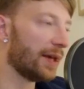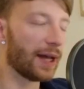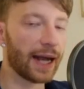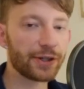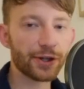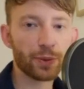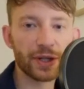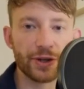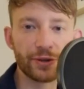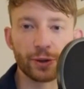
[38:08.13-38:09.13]
I just
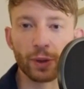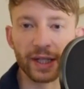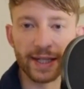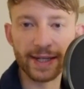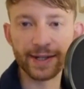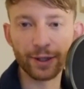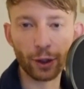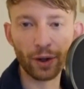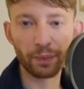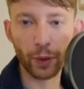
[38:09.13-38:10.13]
want you to release the
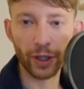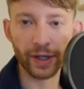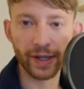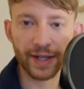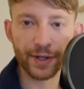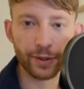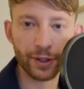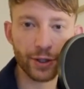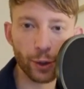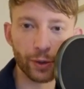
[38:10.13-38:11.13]
current burden that's on your
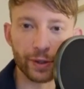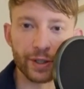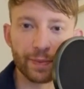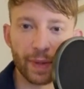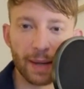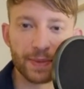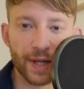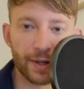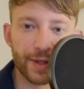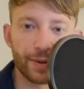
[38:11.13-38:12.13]
shoulders. Perhaps
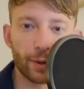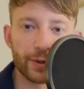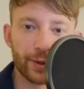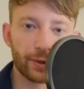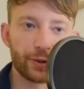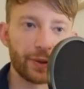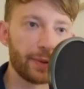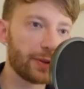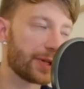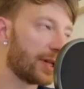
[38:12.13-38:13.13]
that also
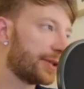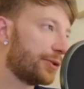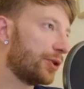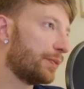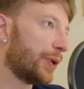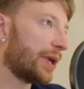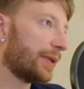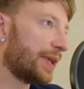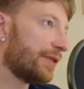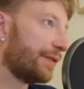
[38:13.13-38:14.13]
contributes a lot to your burnout,
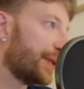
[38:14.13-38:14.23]
that you feel